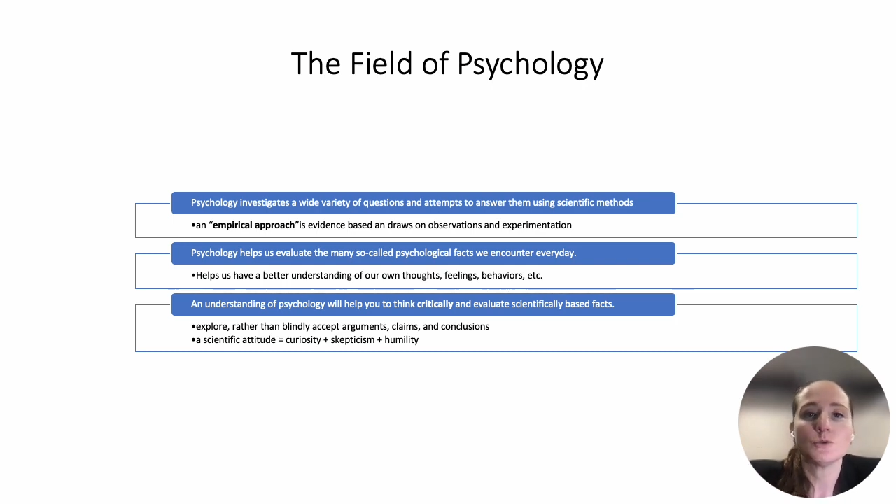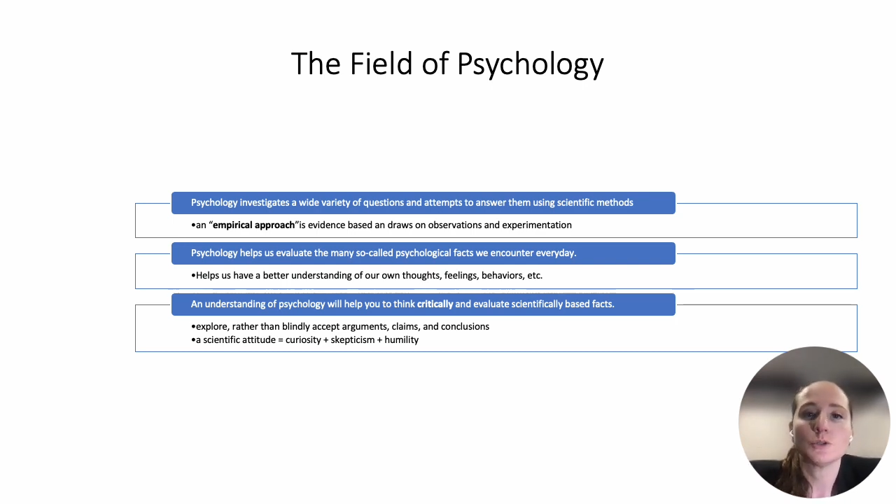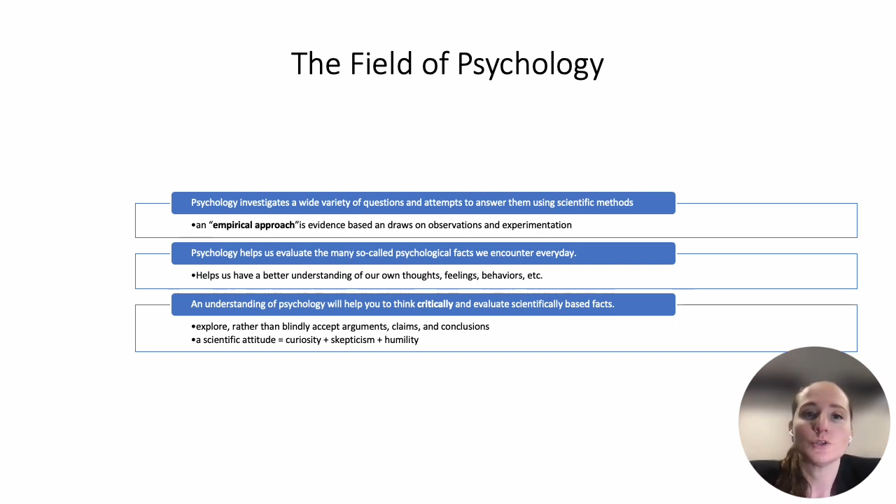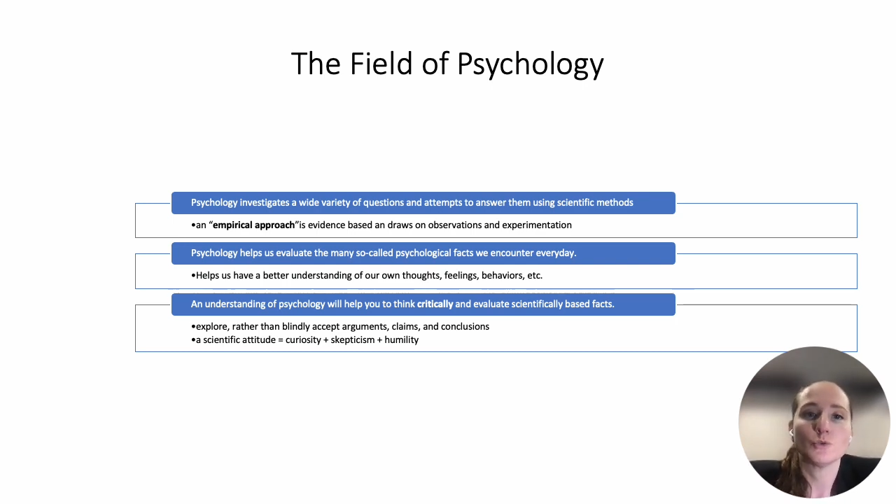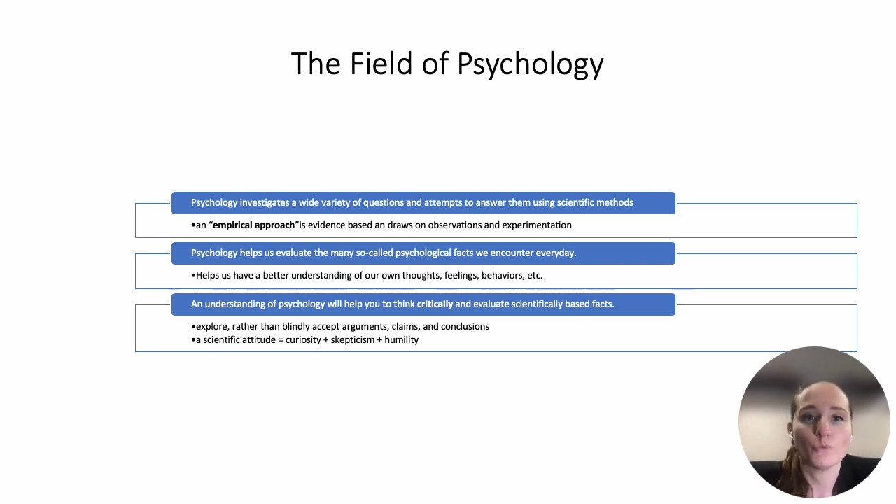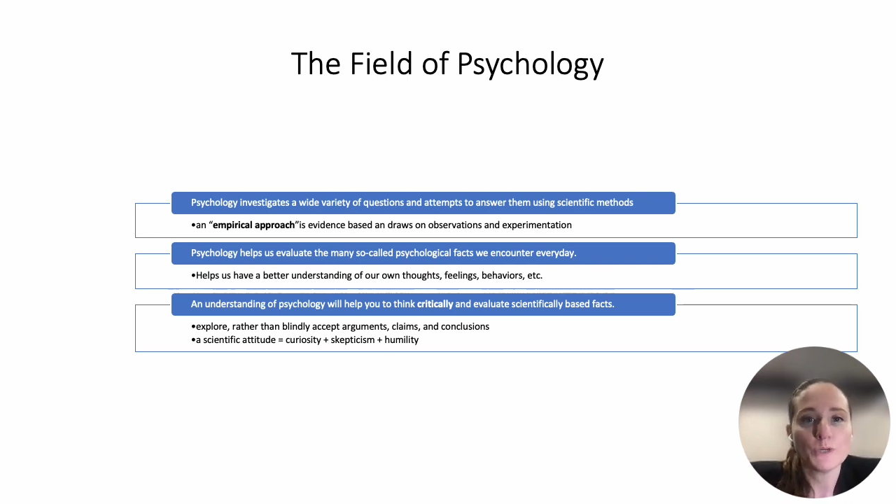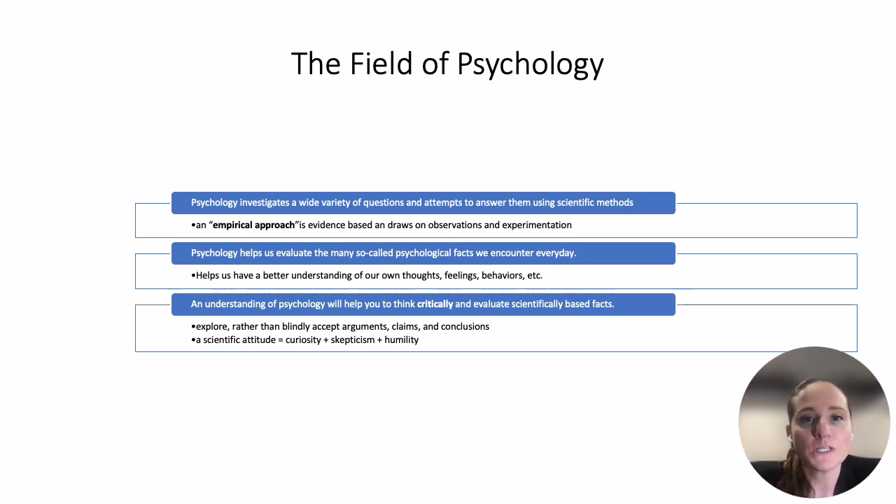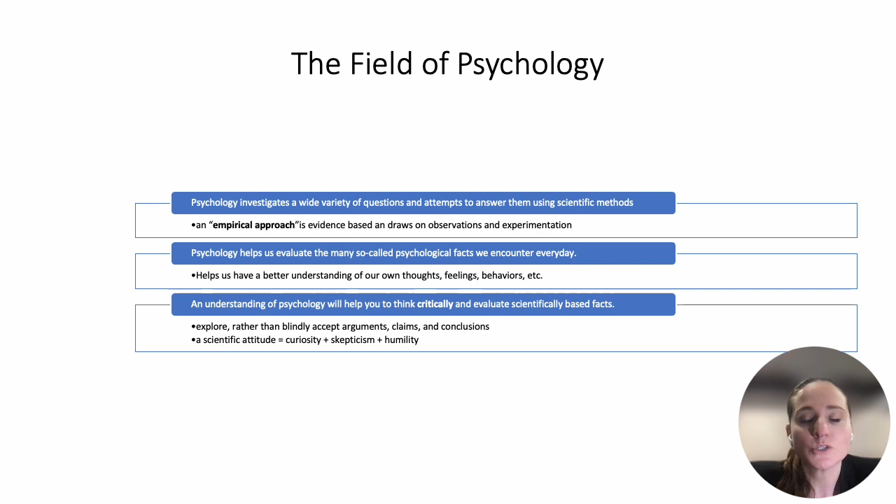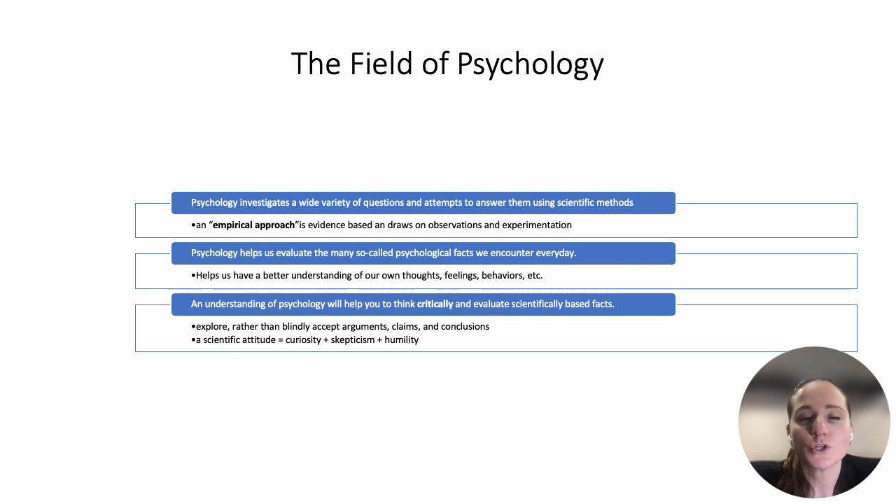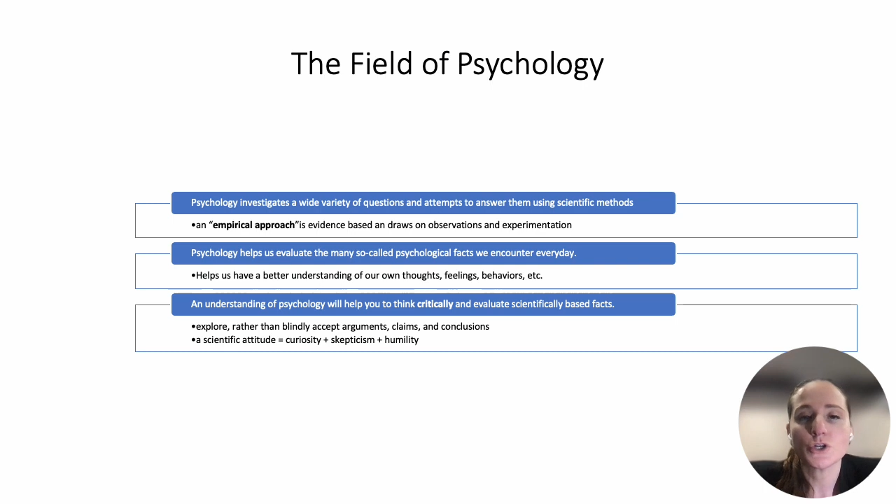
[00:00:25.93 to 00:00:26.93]
you can do
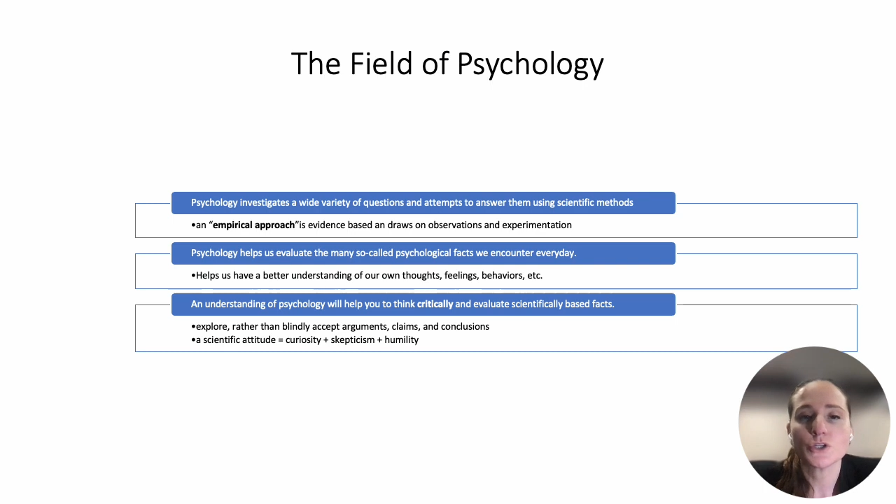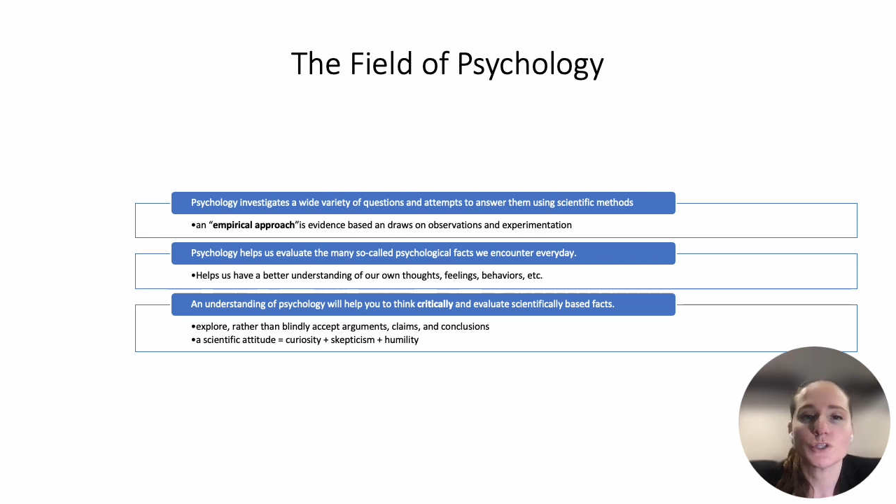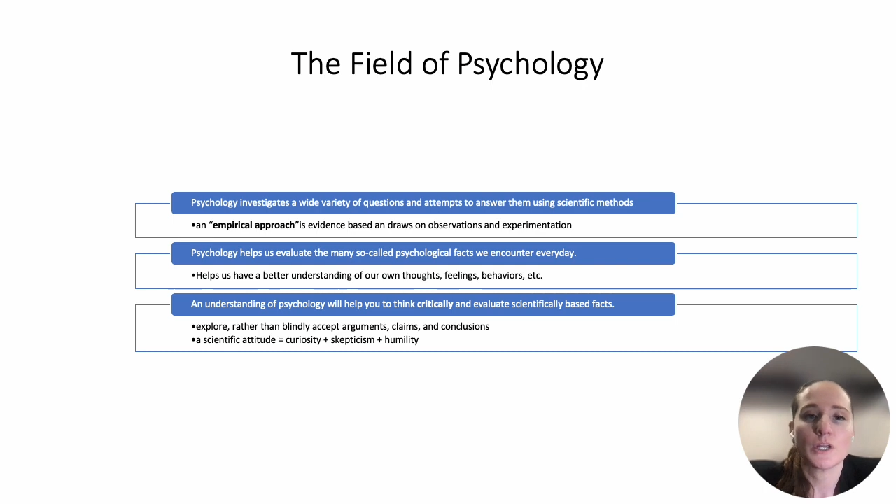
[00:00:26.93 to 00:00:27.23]
research,